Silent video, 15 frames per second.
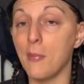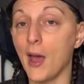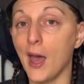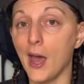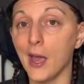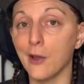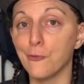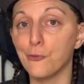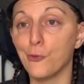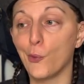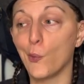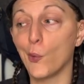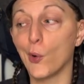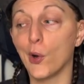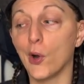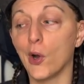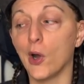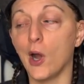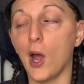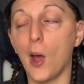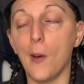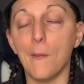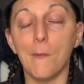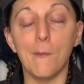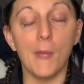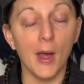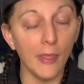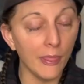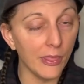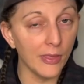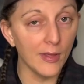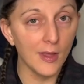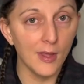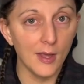bag for a month